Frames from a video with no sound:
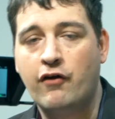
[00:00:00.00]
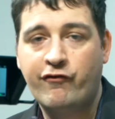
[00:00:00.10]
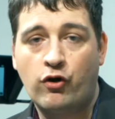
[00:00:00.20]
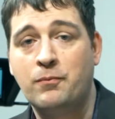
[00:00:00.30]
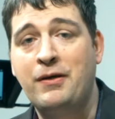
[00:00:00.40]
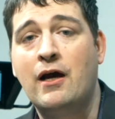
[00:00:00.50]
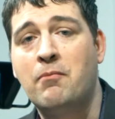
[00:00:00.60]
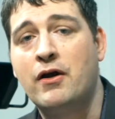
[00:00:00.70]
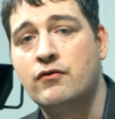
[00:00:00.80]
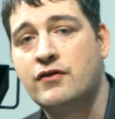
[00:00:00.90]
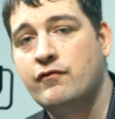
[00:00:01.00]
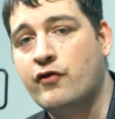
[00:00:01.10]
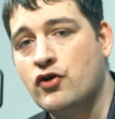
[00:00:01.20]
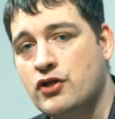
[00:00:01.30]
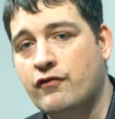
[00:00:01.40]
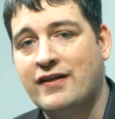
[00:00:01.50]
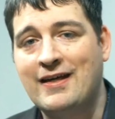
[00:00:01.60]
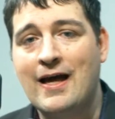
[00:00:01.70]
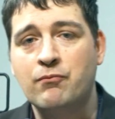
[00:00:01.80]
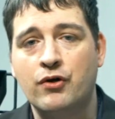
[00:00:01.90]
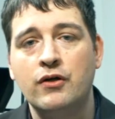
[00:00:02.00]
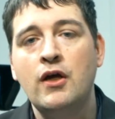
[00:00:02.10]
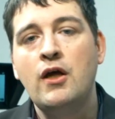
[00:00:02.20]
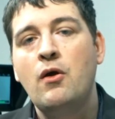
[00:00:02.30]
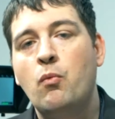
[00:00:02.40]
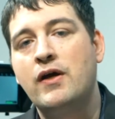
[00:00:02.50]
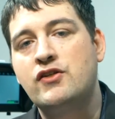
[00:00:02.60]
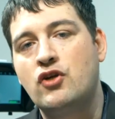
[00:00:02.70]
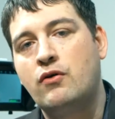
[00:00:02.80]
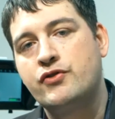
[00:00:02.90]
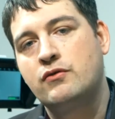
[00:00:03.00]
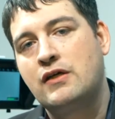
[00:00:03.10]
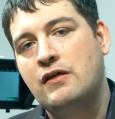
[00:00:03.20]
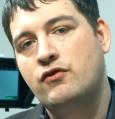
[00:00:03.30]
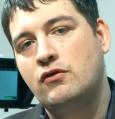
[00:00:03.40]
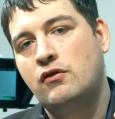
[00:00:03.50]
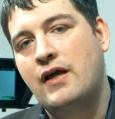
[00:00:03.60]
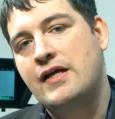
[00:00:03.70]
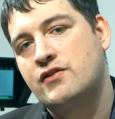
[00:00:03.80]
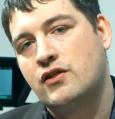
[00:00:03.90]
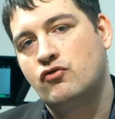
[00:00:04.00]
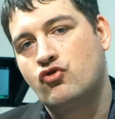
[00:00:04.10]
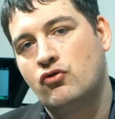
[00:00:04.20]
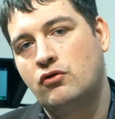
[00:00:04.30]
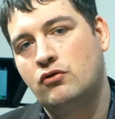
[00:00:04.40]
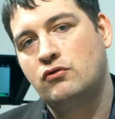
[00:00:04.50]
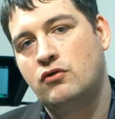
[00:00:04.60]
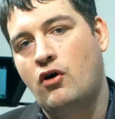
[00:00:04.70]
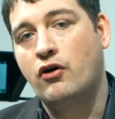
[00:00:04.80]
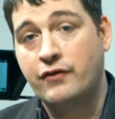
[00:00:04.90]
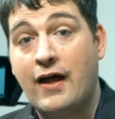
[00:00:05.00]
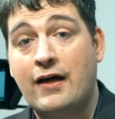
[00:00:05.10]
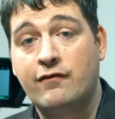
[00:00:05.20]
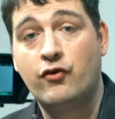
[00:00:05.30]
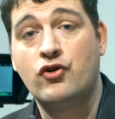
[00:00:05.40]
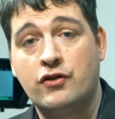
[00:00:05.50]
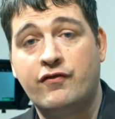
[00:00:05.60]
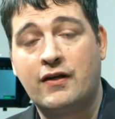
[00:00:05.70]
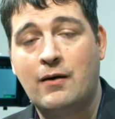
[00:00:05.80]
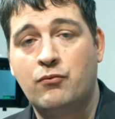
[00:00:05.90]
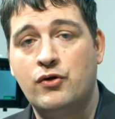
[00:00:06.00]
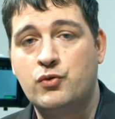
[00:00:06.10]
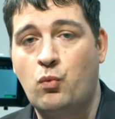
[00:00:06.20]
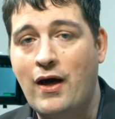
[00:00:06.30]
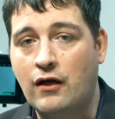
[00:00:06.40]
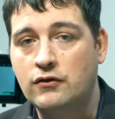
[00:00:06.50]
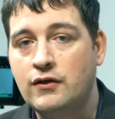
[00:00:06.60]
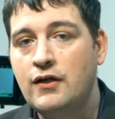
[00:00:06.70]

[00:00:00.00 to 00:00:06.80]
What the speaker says: for the PL mount version of the camera, which also gave you lens control on that version of the camera as well.